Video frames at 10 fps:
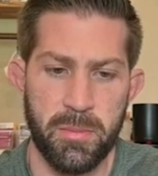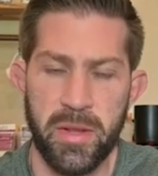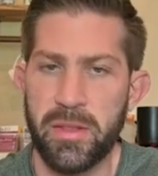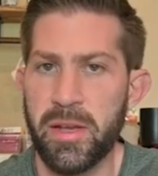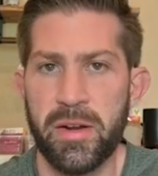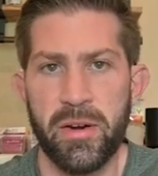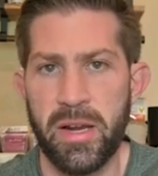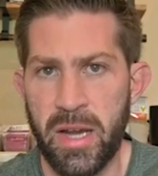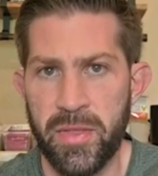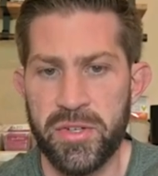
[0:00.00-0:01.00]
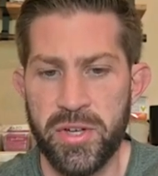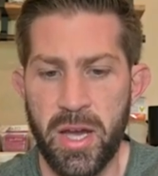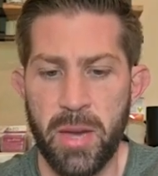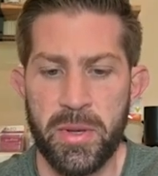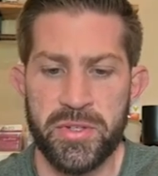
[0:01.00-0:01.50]
a month later, I got the
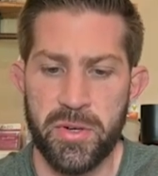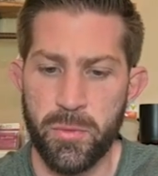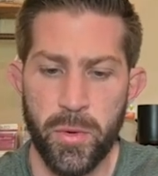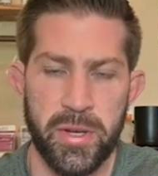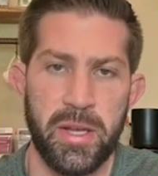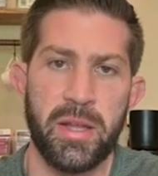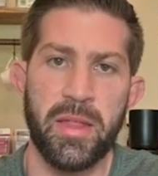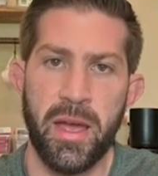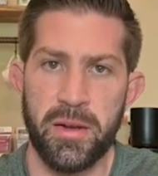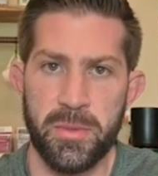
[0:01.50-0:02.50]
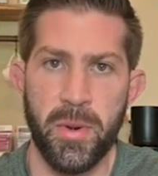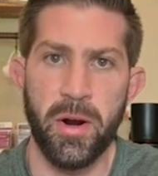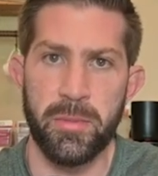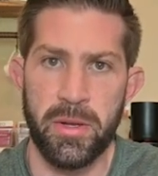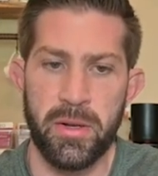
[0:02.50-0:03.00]
job. I started working in that
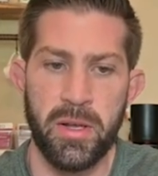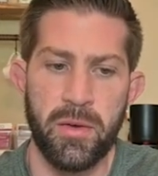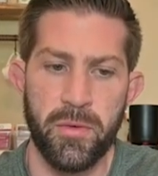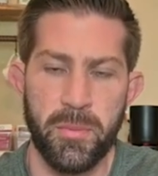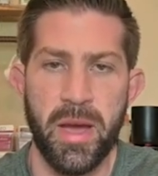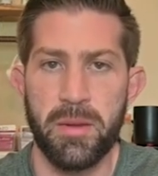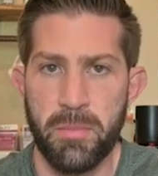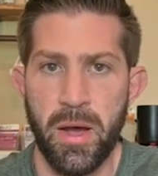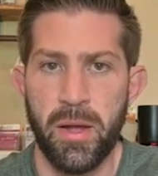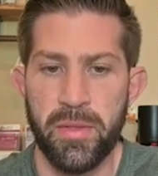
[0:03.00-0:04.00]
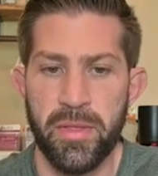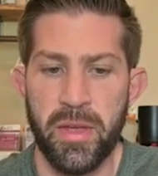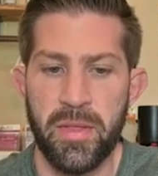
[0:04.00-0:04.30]
department for about a month.